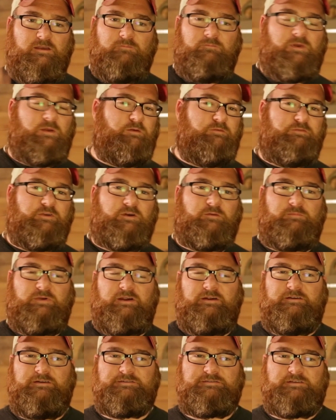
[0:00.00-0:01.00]
maybe if you're a
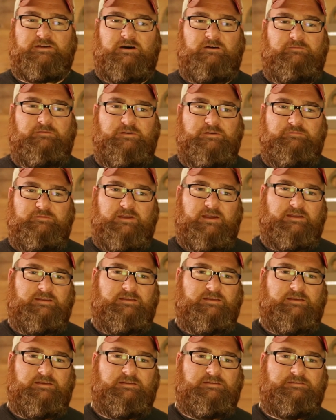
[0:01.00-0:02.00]
parent yourself and you've got
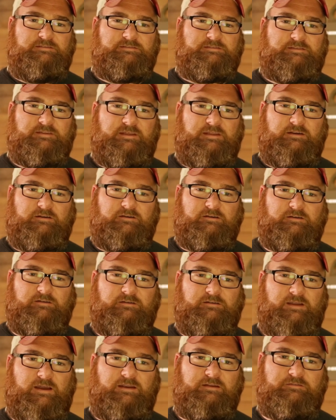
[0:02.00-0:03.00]
kids that are
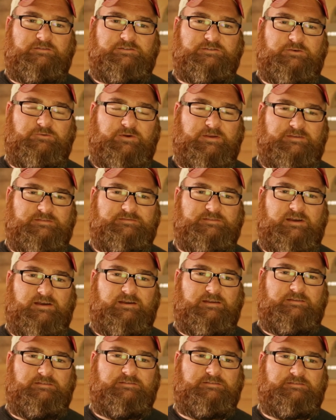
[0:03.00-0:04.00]
kind of showing
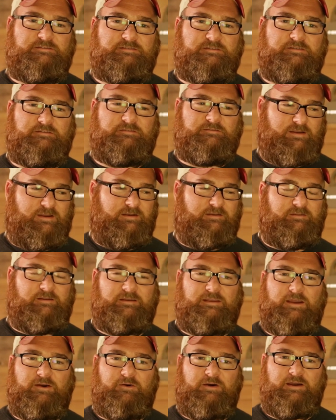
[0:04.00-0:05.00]
signs, kind of
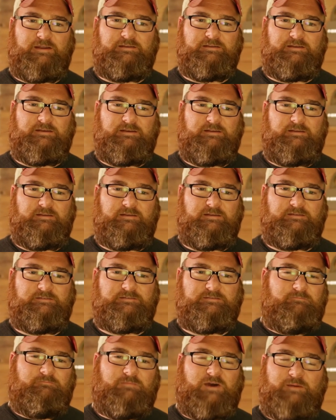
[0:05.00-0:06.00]
like how I did,
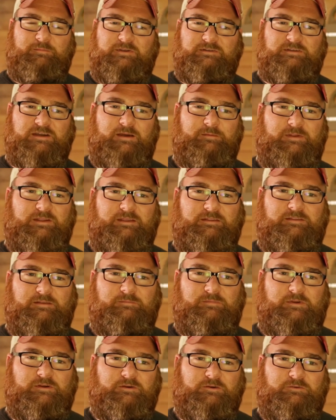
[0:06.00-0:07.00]
it might be time to get
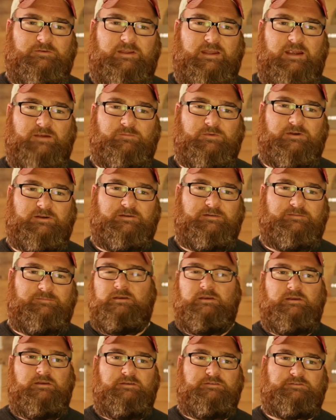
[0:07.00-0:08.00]
them their own camera.
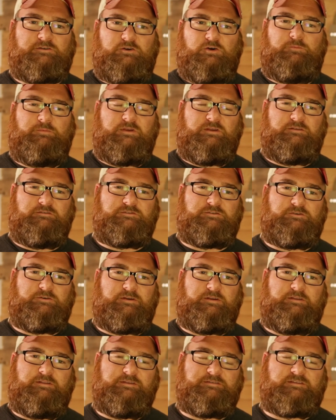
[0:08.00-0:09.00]
So I hope you
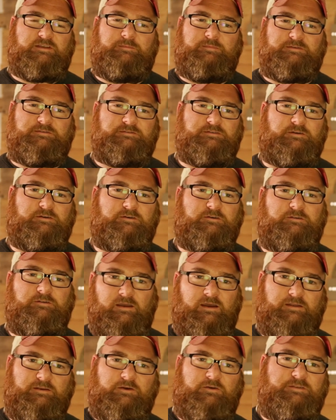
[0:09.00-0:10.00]
enjoyed this episode.
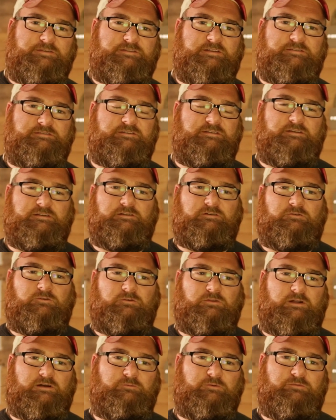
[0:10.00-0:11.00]
I know this doesn't deal a whole
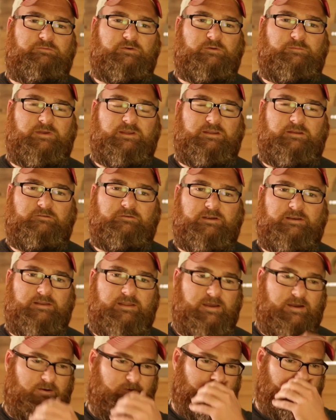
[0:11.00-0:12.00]
lot with filmmaking right
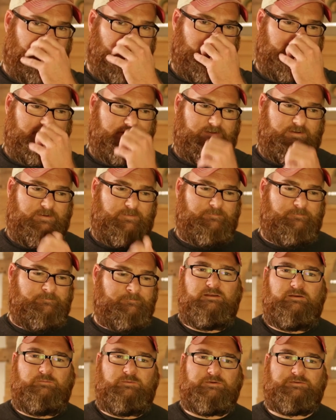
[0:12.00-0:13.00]
now, but um,
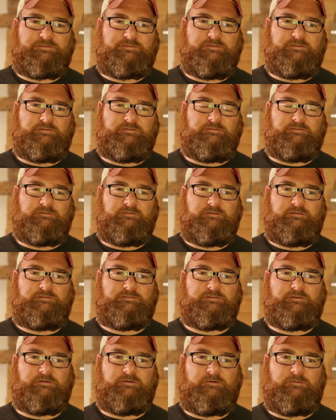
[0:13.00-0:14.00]
it will soon.
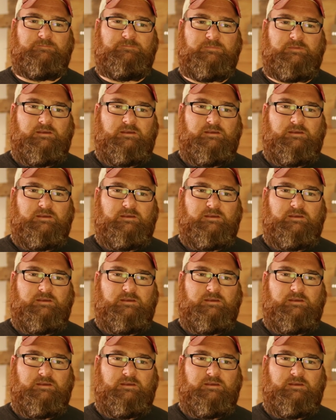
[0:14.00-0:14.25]
So